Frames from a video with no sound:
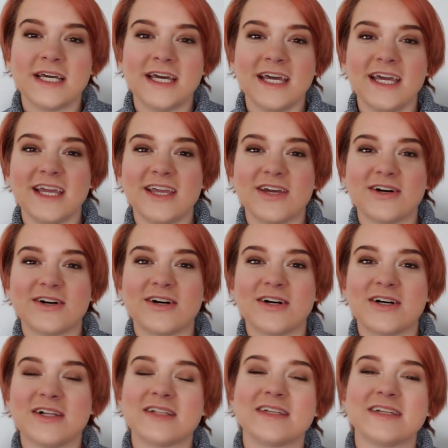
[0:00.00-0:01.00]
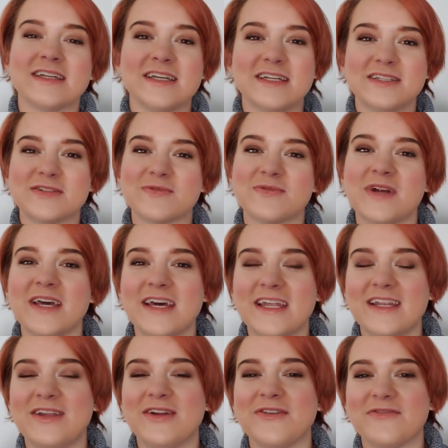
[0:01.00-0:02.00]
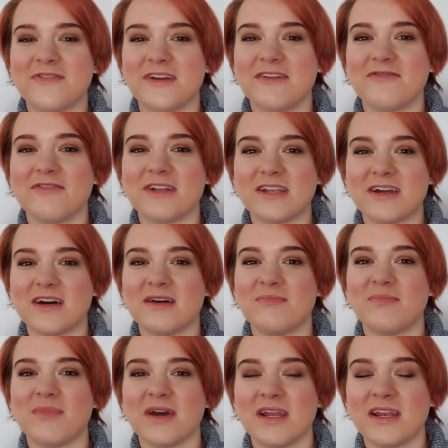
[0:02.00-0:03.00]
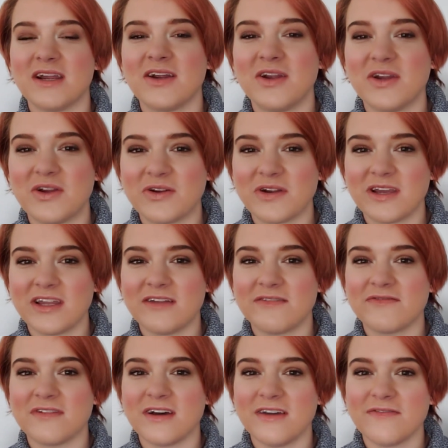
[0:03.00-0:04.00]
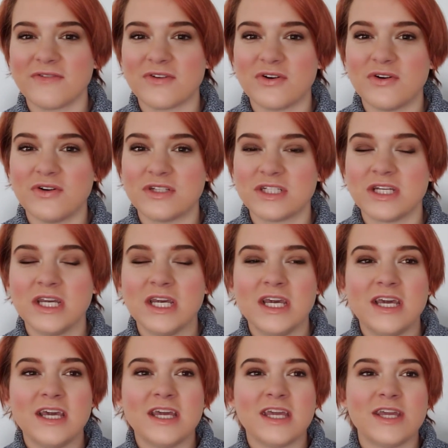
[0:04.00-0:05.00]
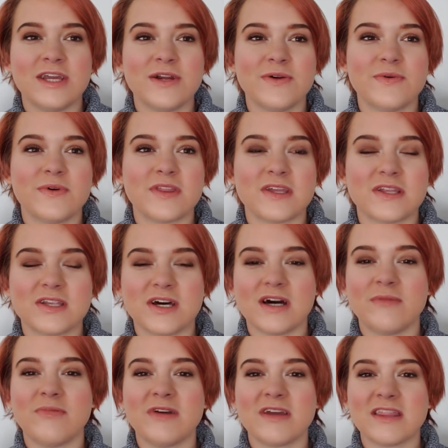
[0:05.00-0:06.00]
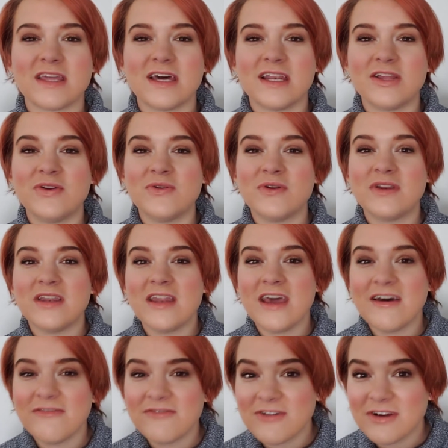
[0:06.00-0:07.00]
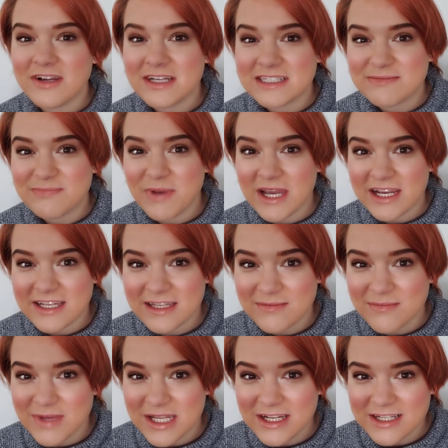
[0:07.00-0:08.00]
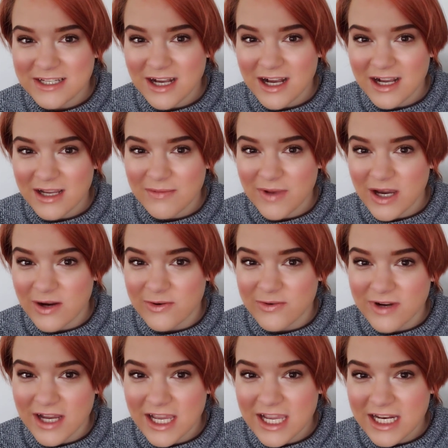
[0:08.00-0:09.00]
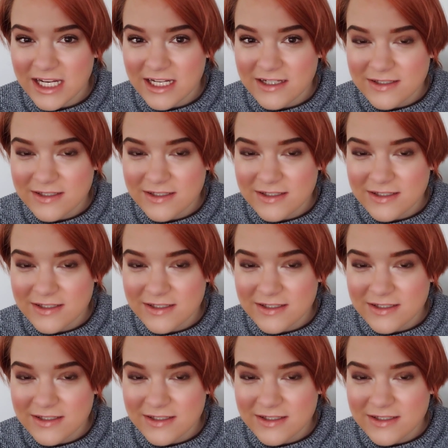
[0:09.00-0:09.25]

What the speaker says: Hey y'all, it's Red, your favorite non-binary creative life coach, here with a topic that you never expected me to talk about, right?